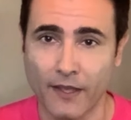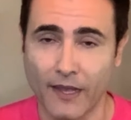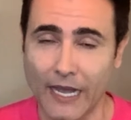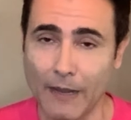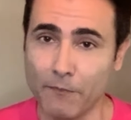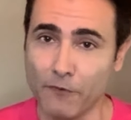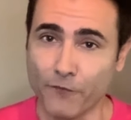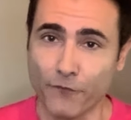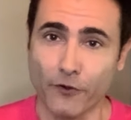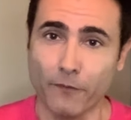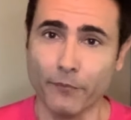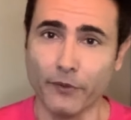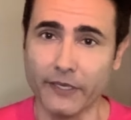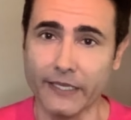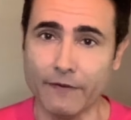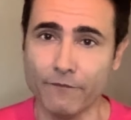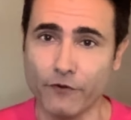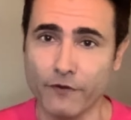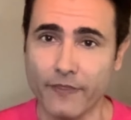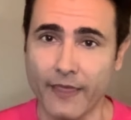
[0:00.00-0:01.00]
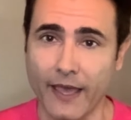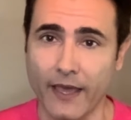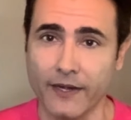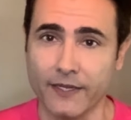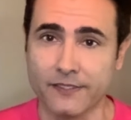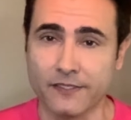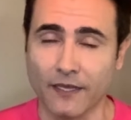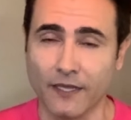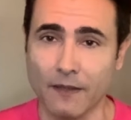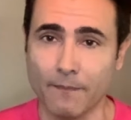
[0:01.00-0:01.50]
I'm a firm believer that
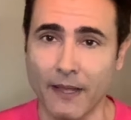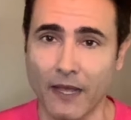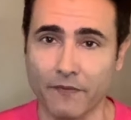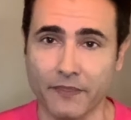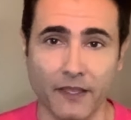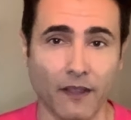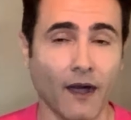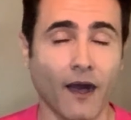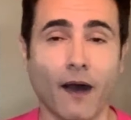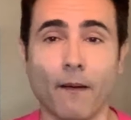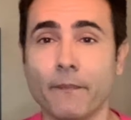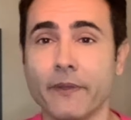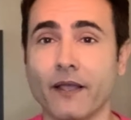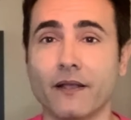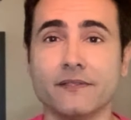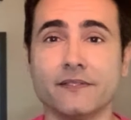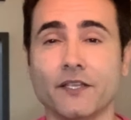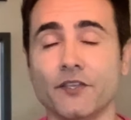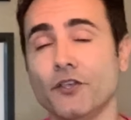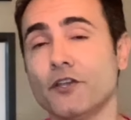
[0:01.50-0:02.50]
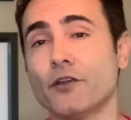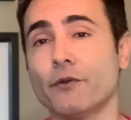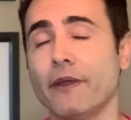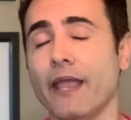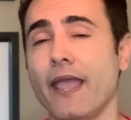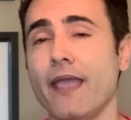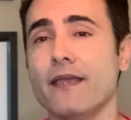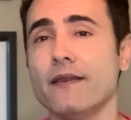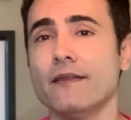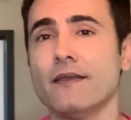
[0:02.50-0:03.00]
it's all about the ambiance that you
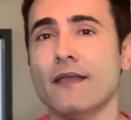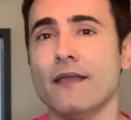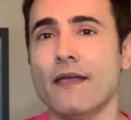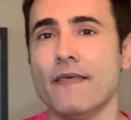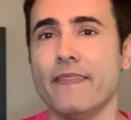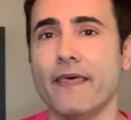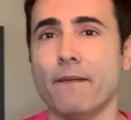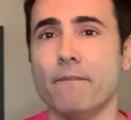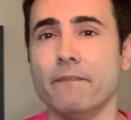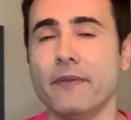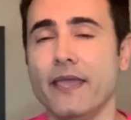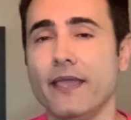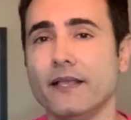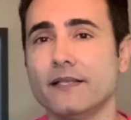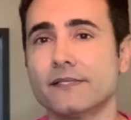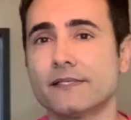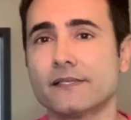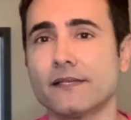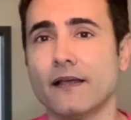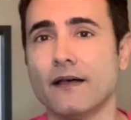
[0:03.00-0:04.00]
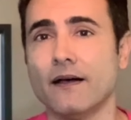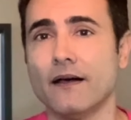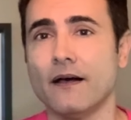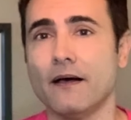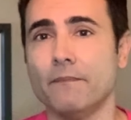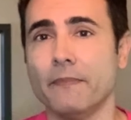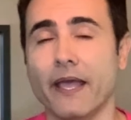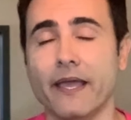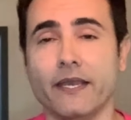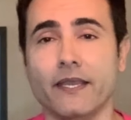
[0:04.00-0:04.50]
create that makes
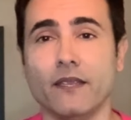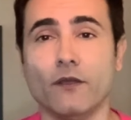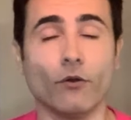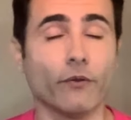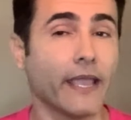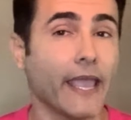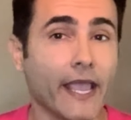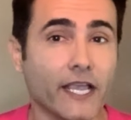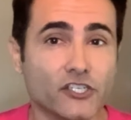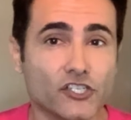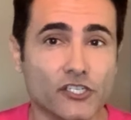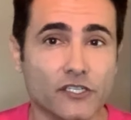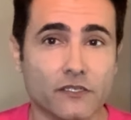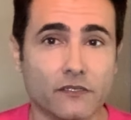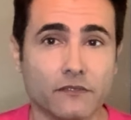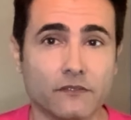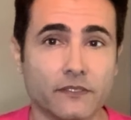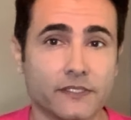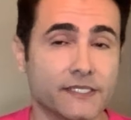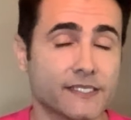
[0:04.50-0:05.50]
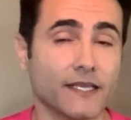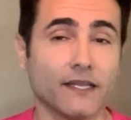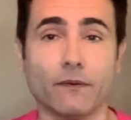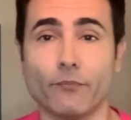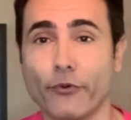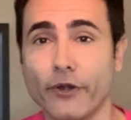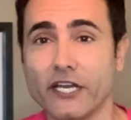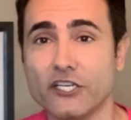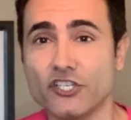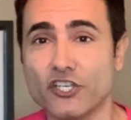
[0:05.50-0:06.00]
any occasion,
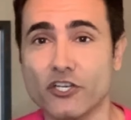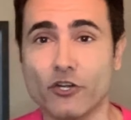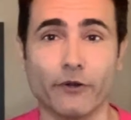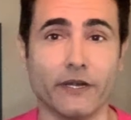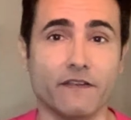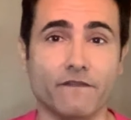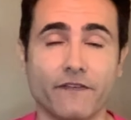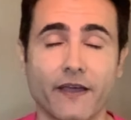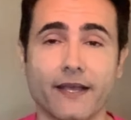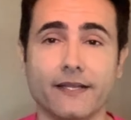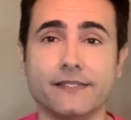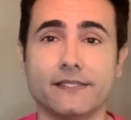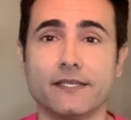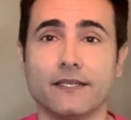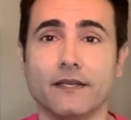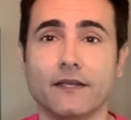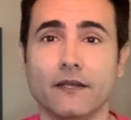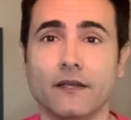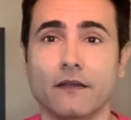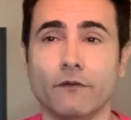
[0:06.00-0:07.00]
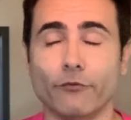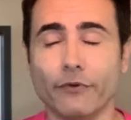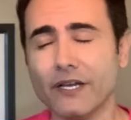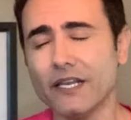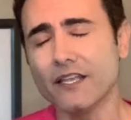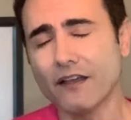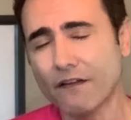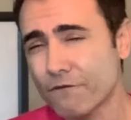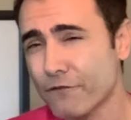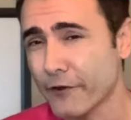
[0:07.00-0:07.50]
celebration, or event
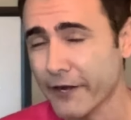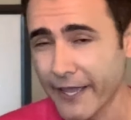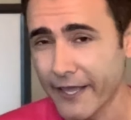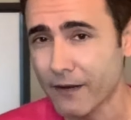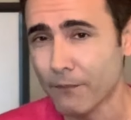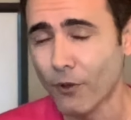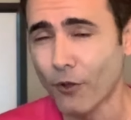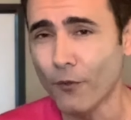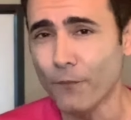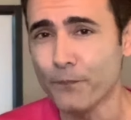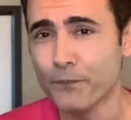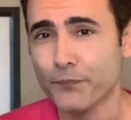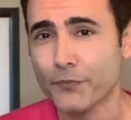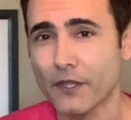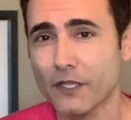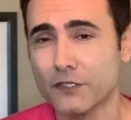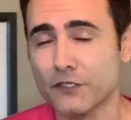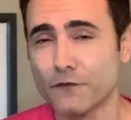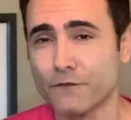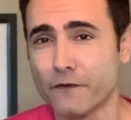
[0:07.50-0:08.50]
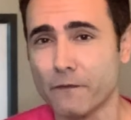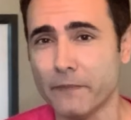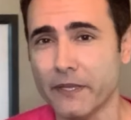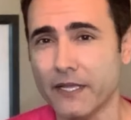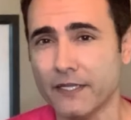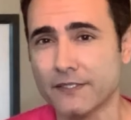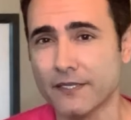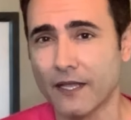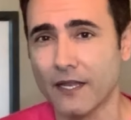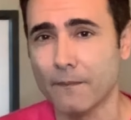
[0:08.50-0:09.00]
really unforgettable. So for me,
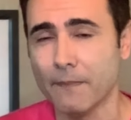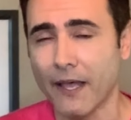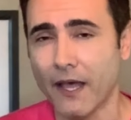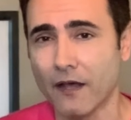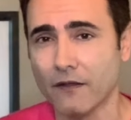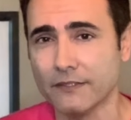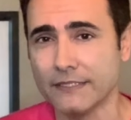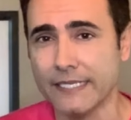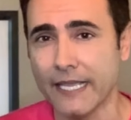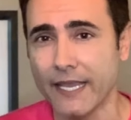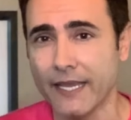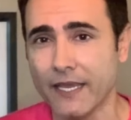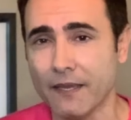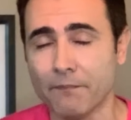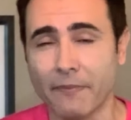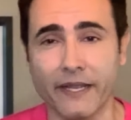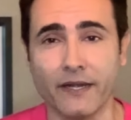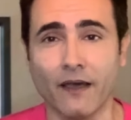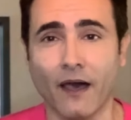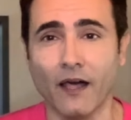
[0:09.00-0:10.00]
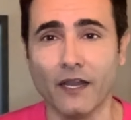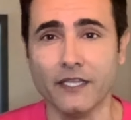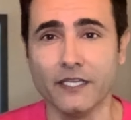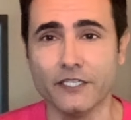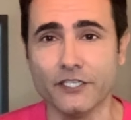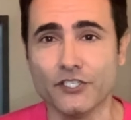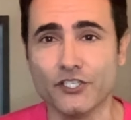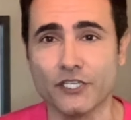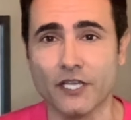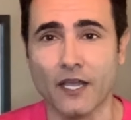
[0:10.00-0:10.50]
it's all about taking my
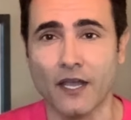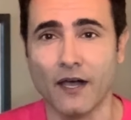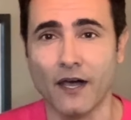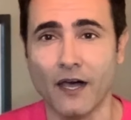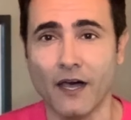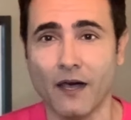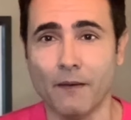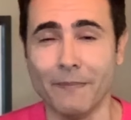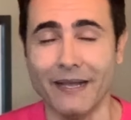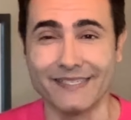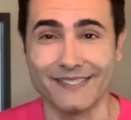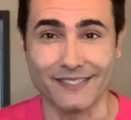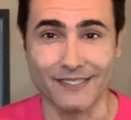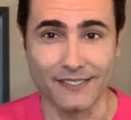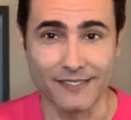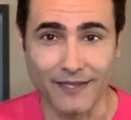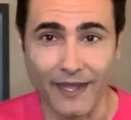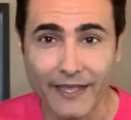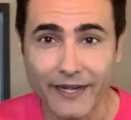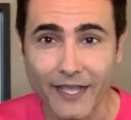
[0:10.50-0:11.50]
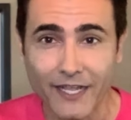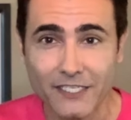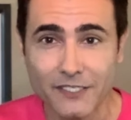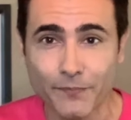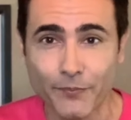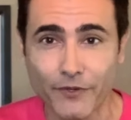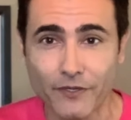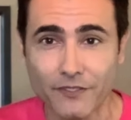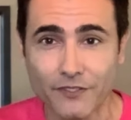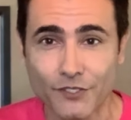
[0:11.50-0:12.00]
knowledge as a design
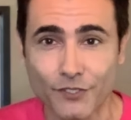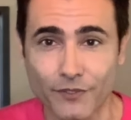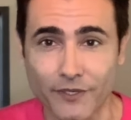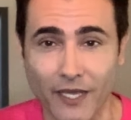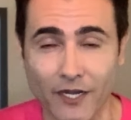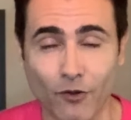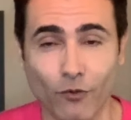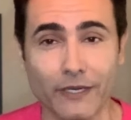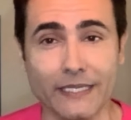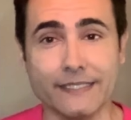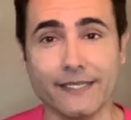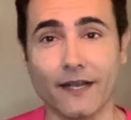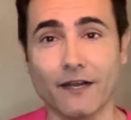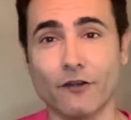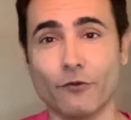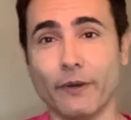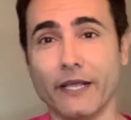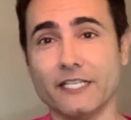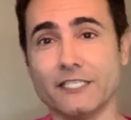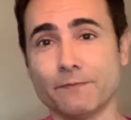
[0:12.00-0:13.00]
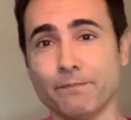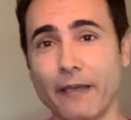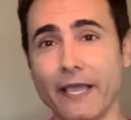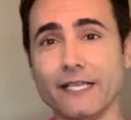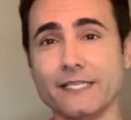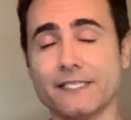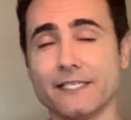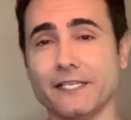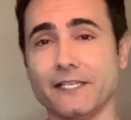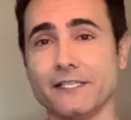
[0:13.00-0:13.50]
expert to not only decorate
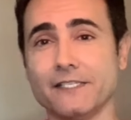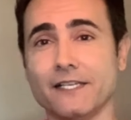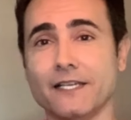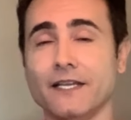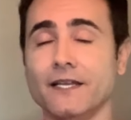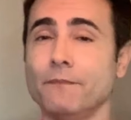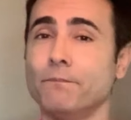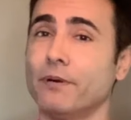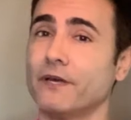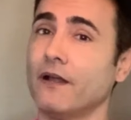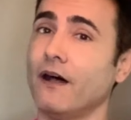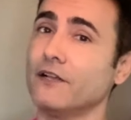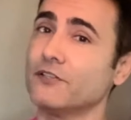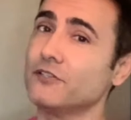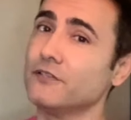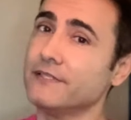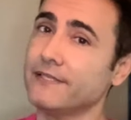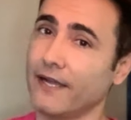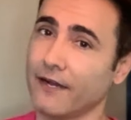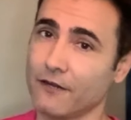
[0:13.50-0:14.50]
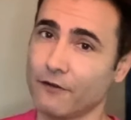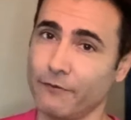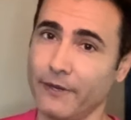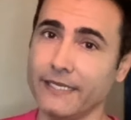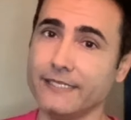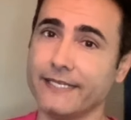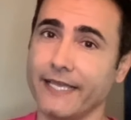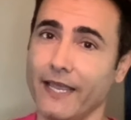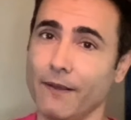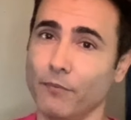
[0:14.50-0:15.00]
spaces, but also
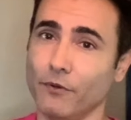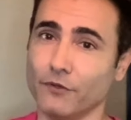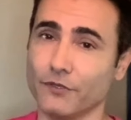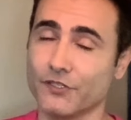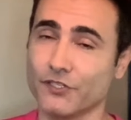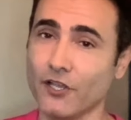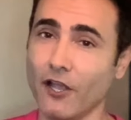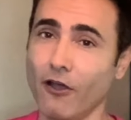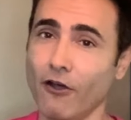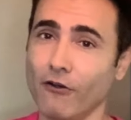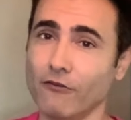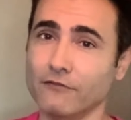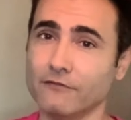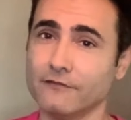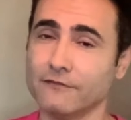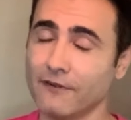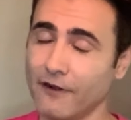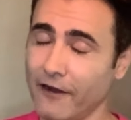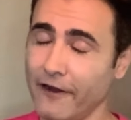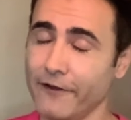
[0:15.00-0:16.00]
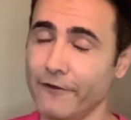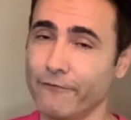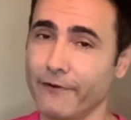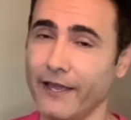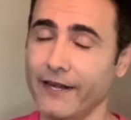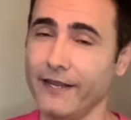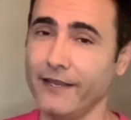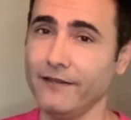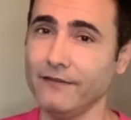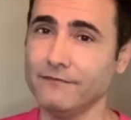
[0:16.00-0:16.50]
decorate tables. So, are you
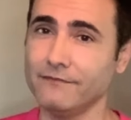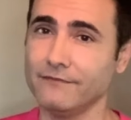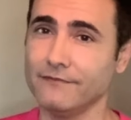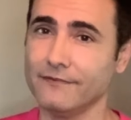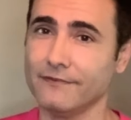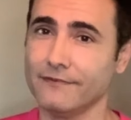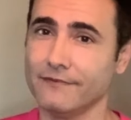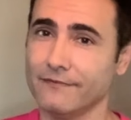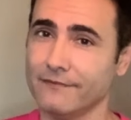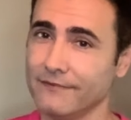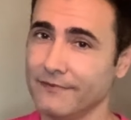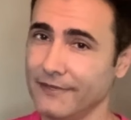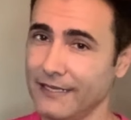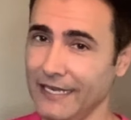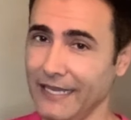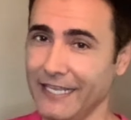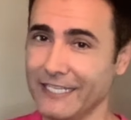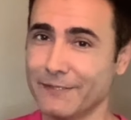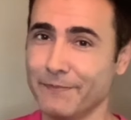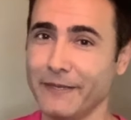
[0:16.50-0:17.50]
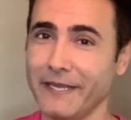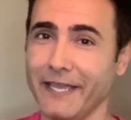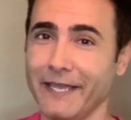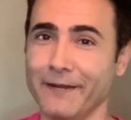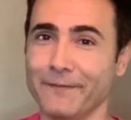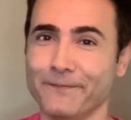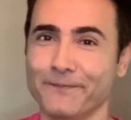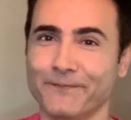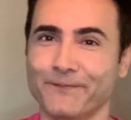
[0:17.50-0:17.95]
ready? Let's begin.